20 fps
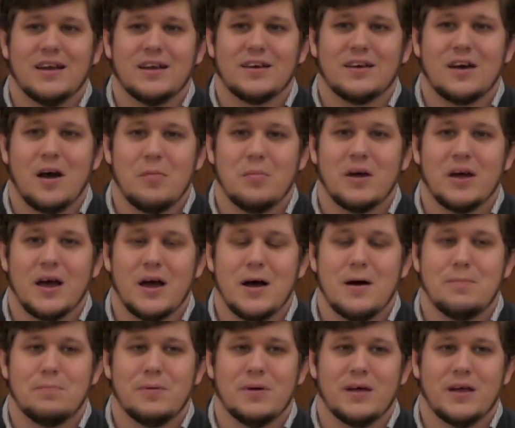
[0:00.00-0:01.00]
coming
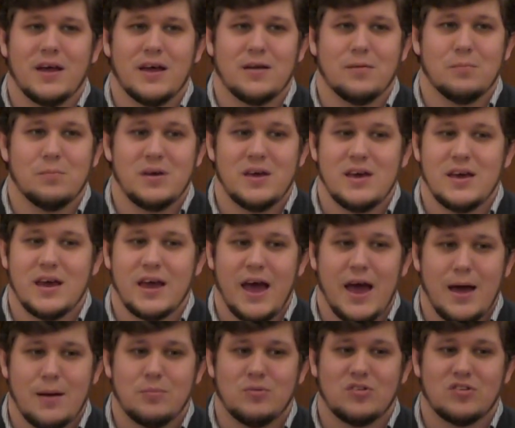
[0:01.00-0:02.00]
up and being
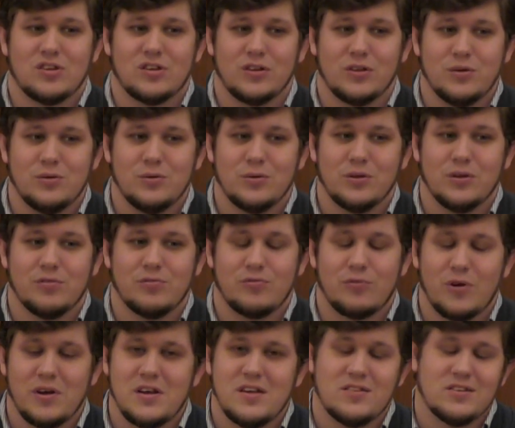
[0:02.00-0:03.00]
absolutely
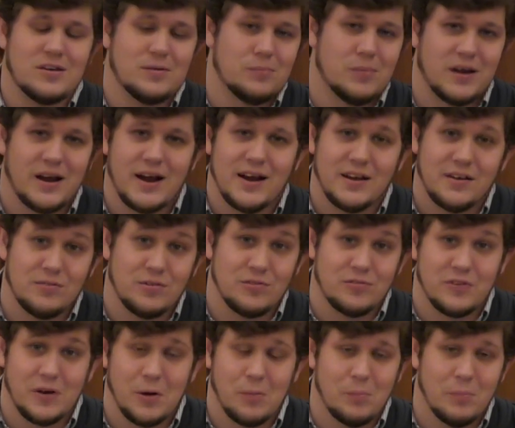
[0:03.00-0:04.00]
freezing, but I never
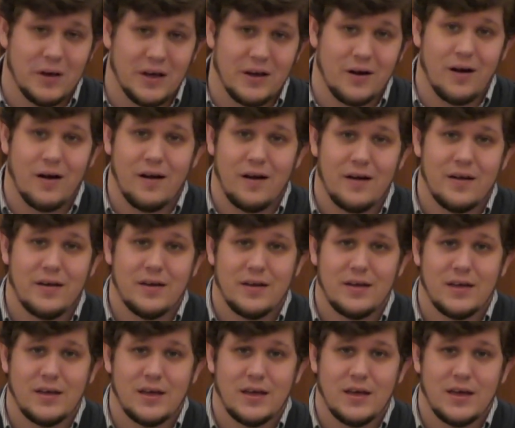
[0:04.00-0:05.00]
felt better.
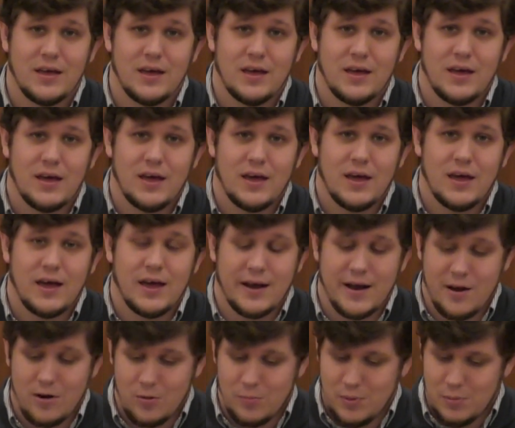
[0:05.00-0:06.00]
And
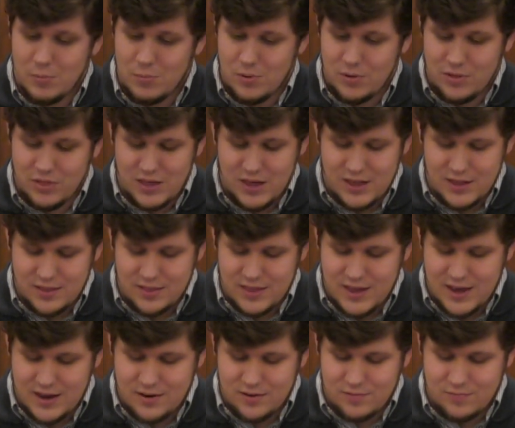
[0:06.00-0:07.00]
I remember
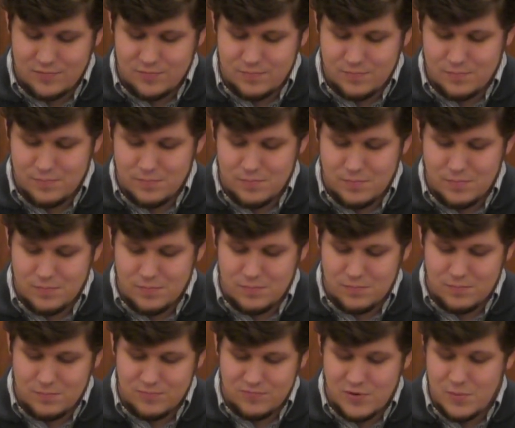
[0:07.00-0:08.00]
that
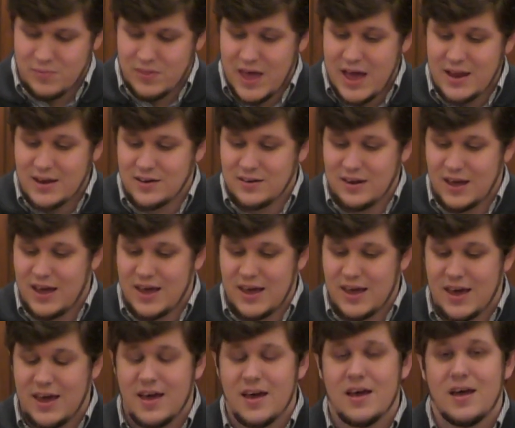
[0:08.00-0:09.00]
from that day